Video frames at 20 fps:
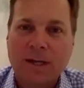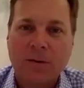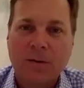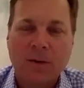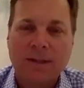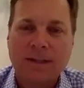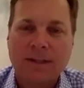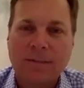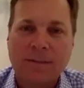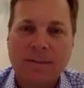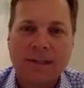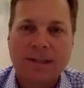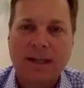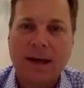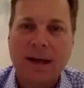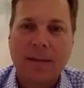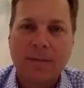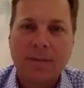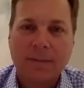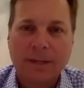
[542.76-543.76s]
with some of the
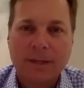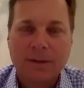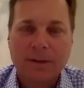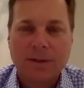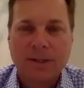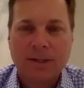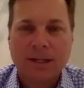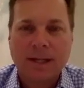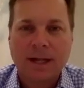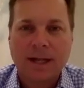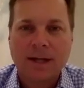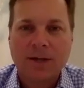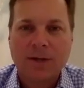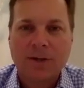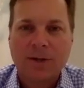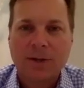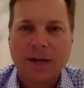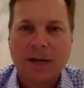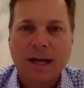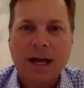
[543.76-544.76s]
top leaders in the
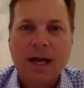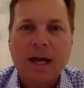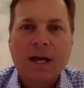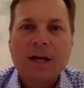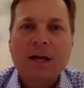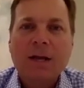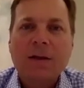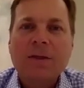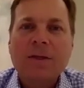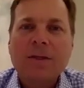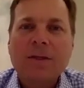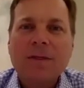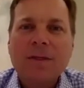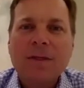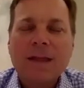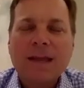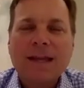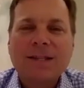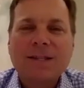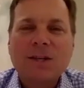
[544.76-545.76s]
country.
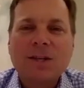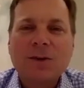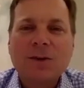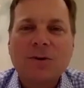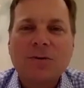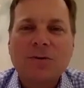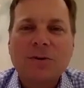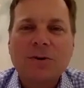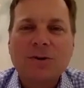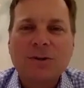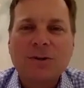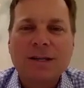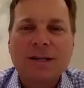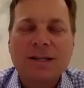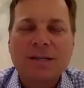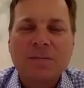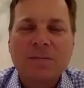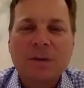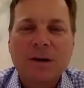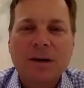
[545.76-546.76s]
It's a universal
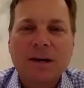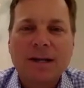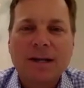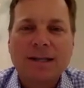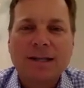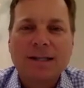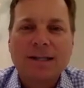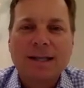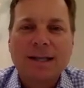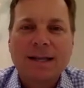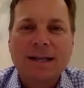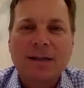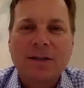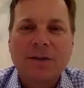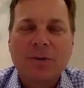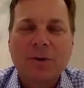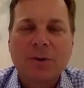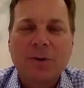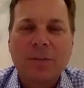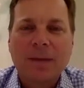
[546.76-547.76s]
experience leading
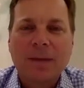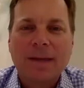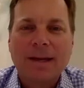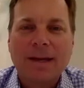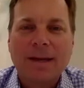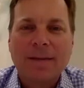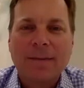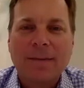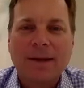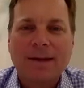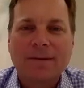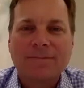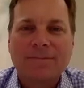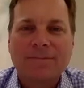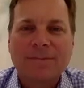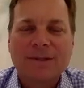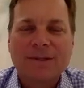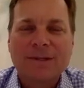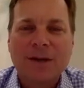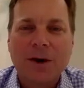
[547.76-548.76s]
through a pandemic.
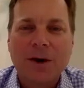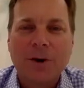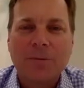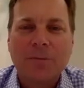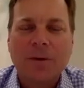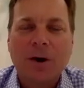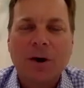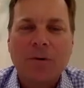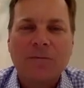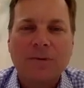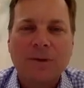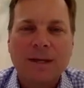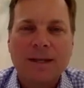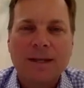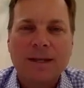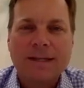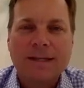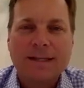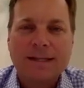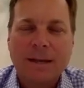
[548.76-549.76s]
So hopefully
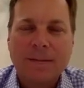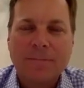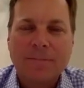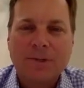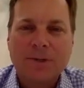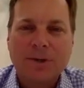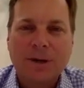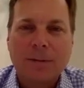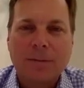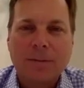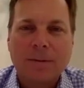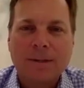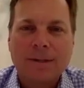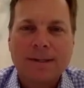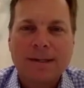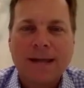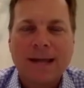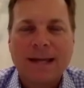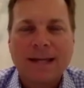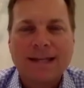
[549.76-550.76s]
these tips,
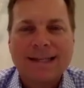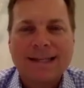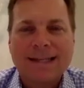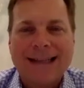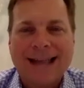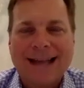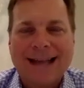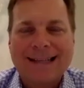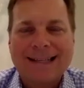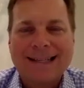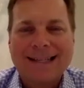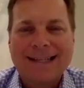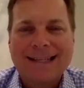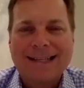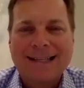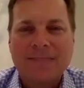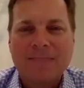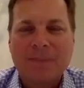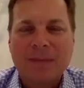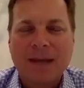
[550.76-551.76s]
tricks, and tactics
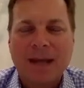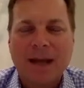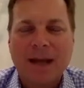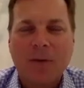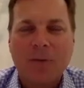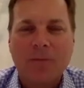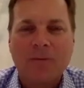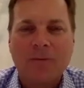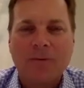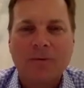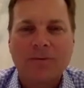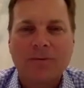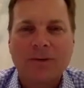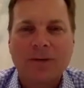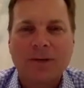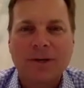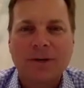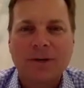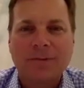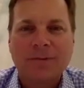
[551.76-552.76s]
have been helpful for
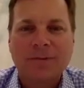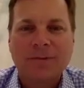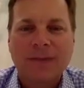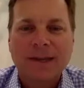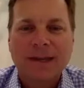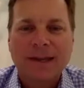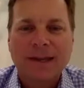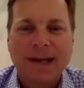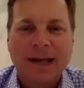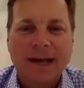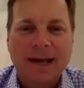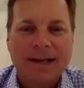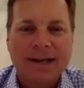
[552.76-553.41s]
you guys.